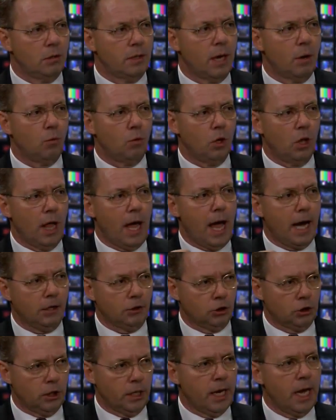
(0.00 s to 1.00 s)
that will
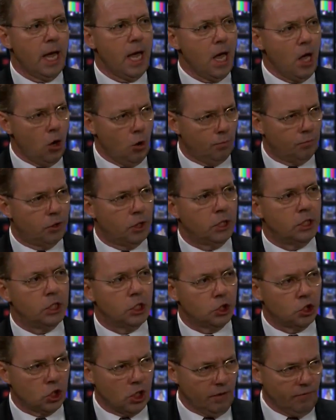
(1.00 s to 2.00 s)
actually help the
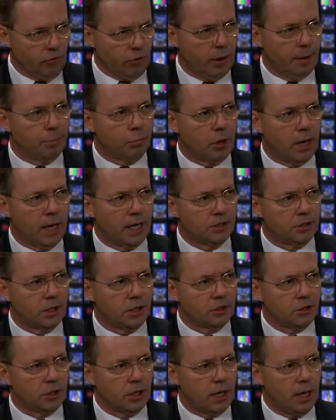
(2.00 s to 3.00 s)
discovery
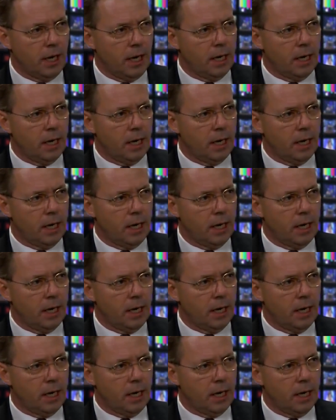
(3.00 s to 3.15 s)
process